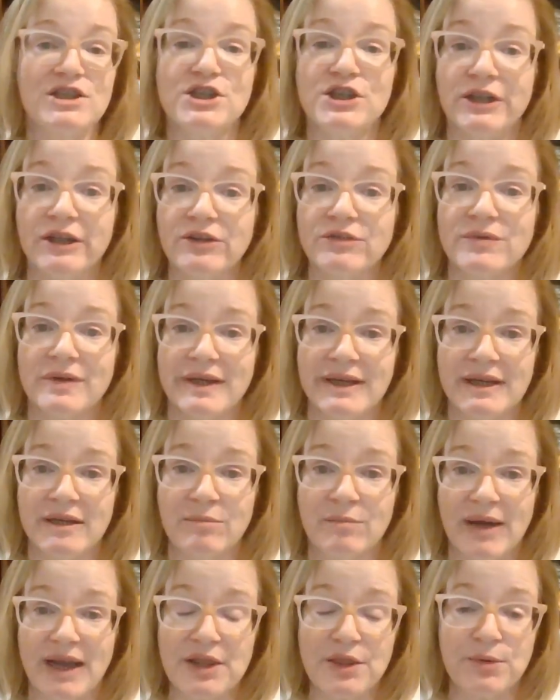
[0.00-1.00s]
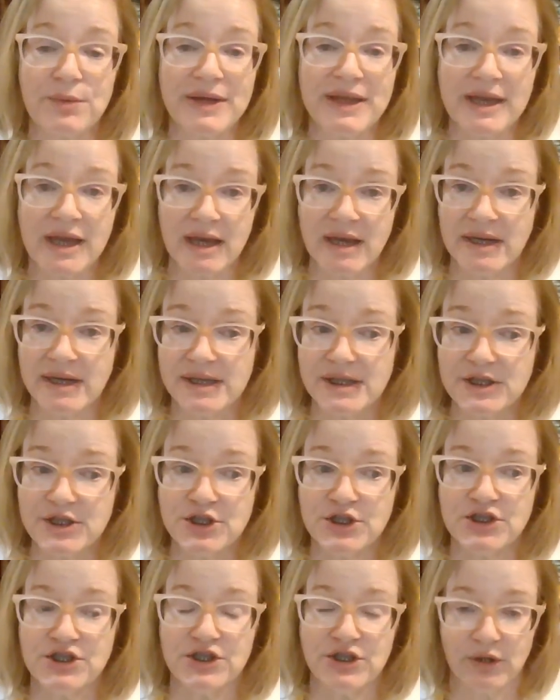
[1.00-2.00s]
children, my 3
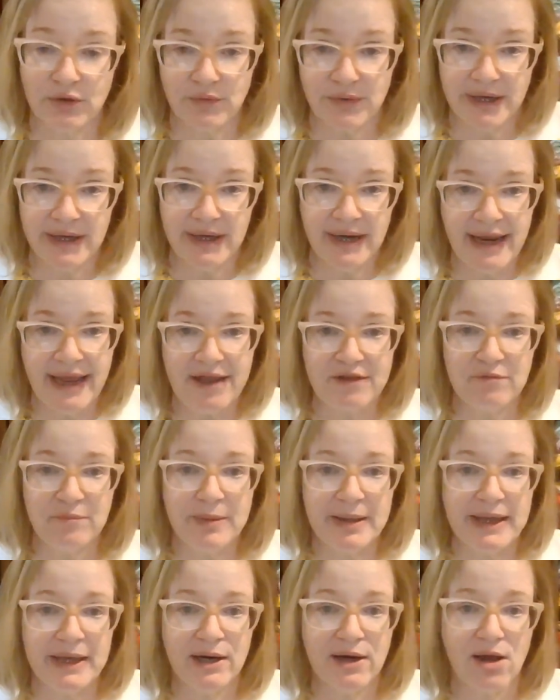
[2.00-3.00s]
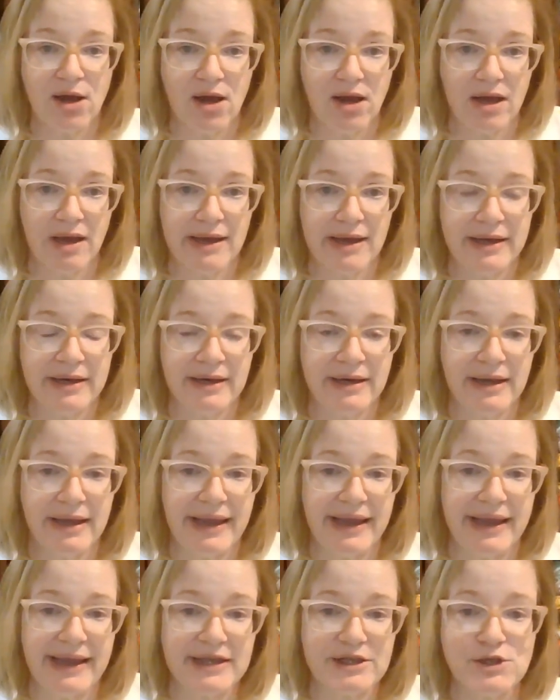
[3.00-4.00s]
youngest children, have been on
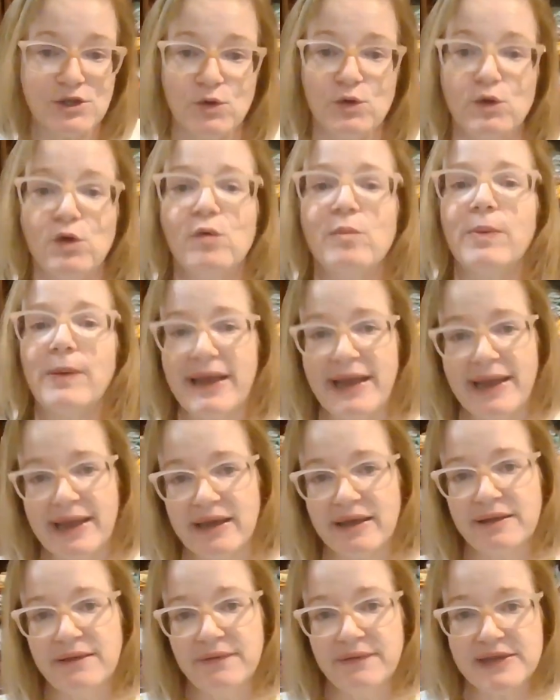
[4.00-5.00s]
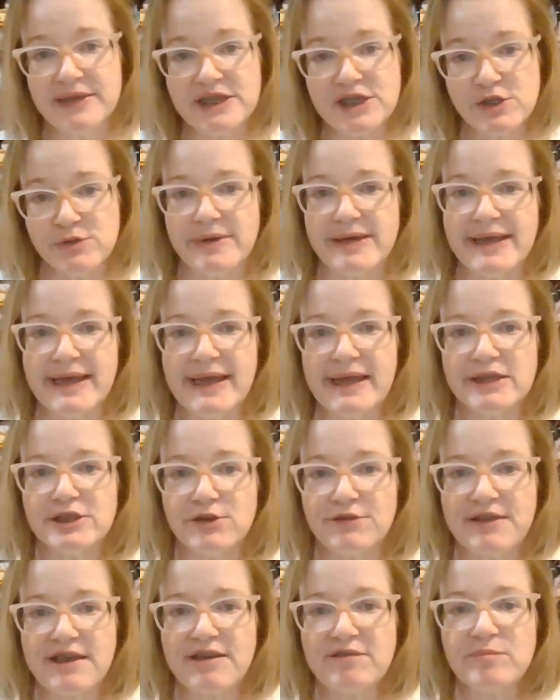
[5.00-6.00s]
a school break this week.
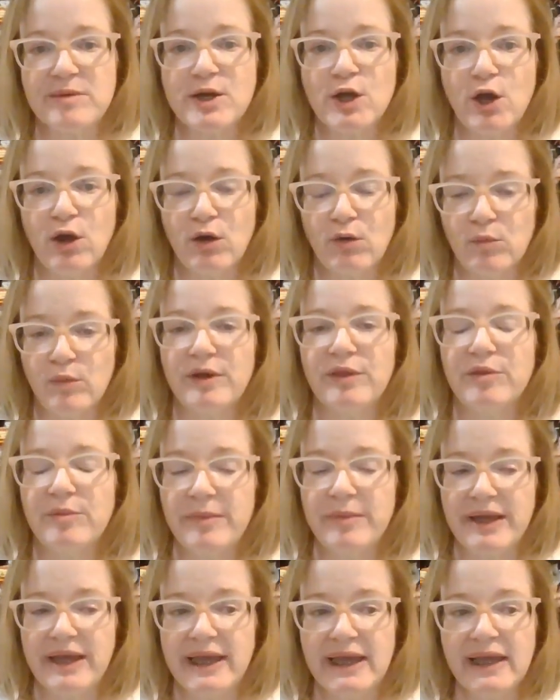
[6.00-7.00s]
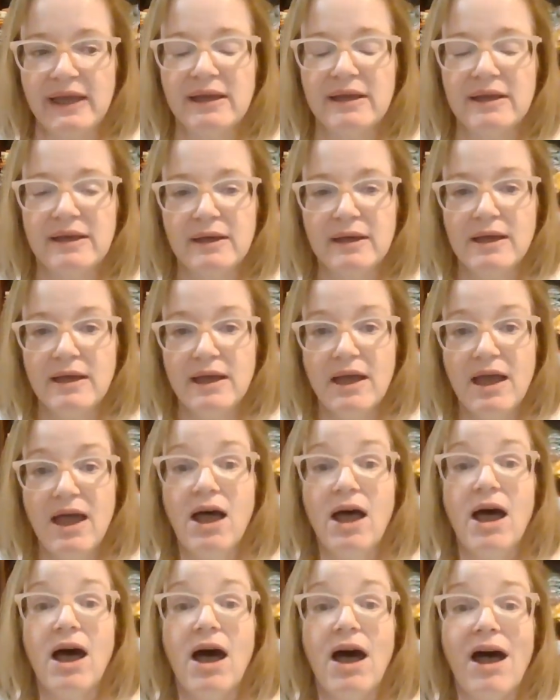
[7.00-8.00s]
So they've been home with me
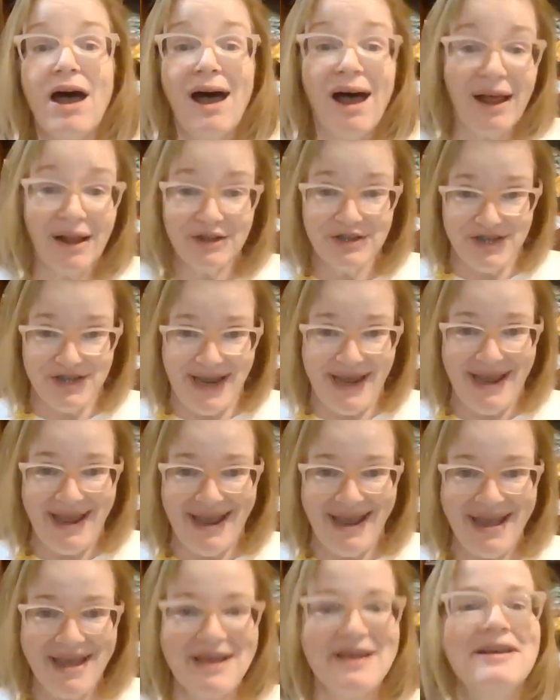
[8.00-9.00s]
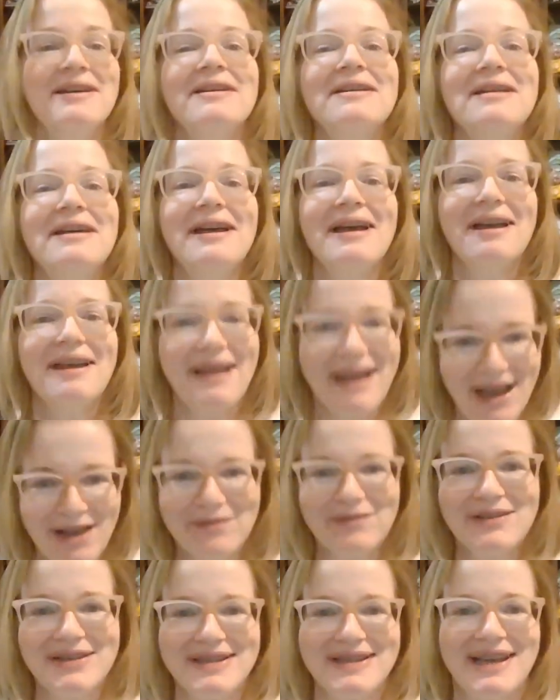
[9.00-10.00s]
all day,
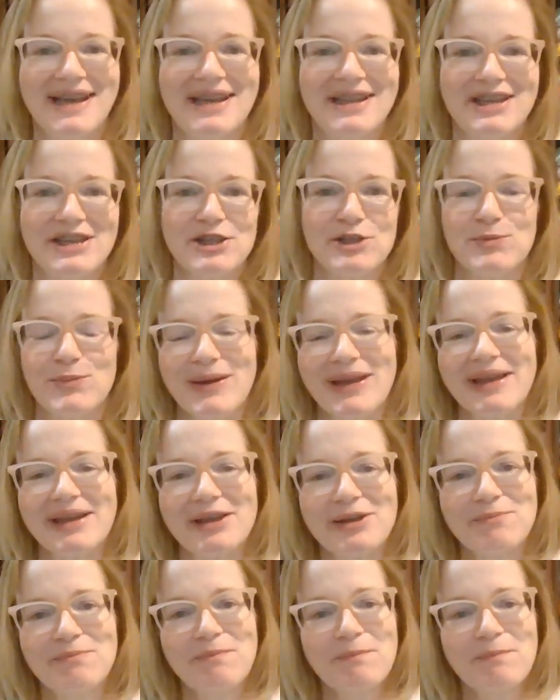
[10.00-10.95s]
every day this week.